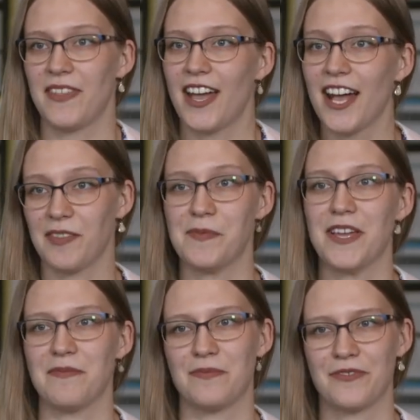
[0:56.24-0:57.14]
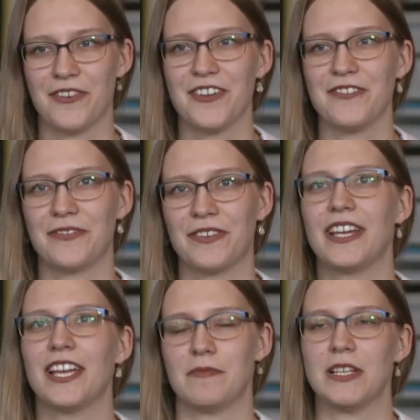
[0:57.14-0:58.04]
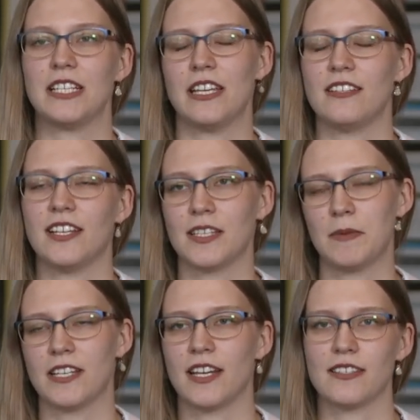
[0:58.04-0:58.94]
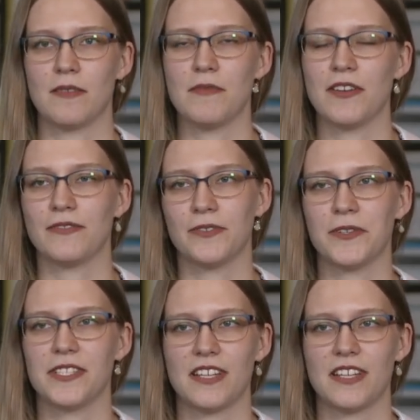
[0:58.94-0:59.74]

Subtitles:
help me improve in my teaching, especially as I move towards